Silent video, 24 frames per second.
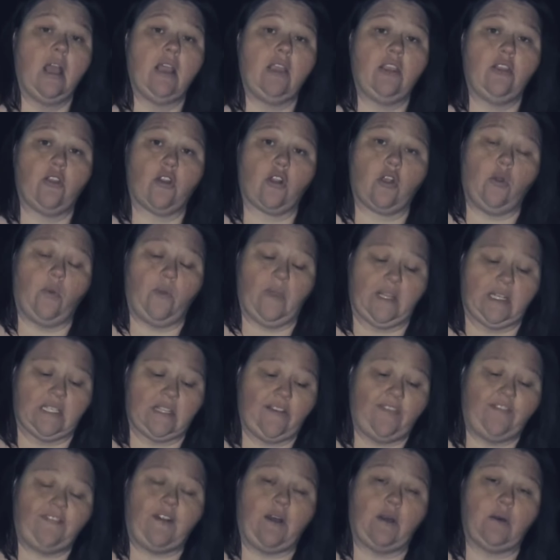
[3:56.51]
You're going to
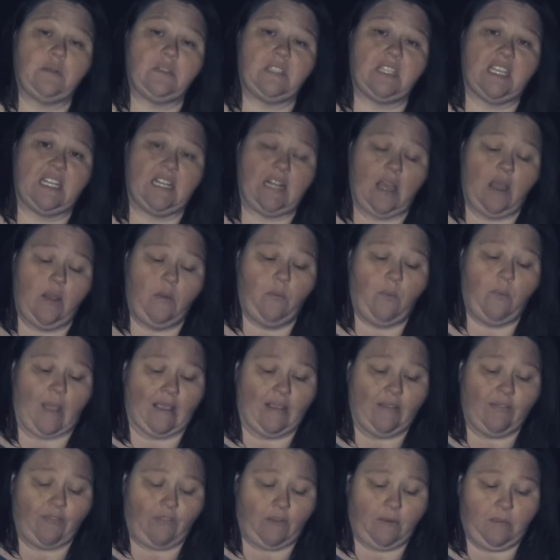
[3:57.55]
fold it away
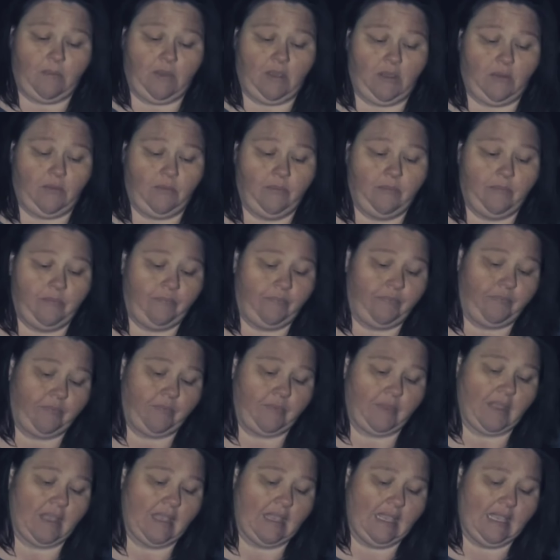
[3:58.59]
from you
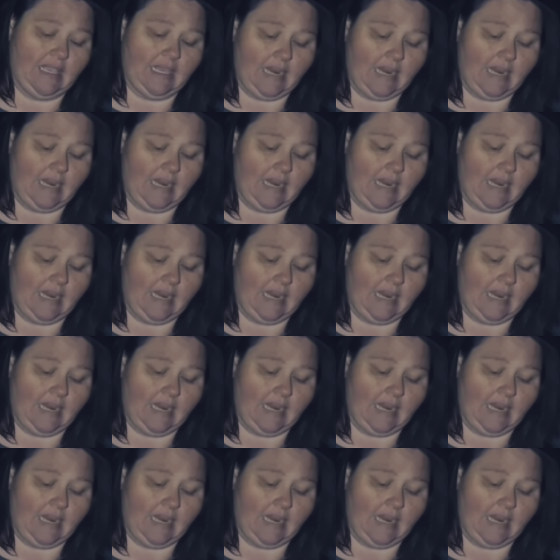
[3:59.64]
in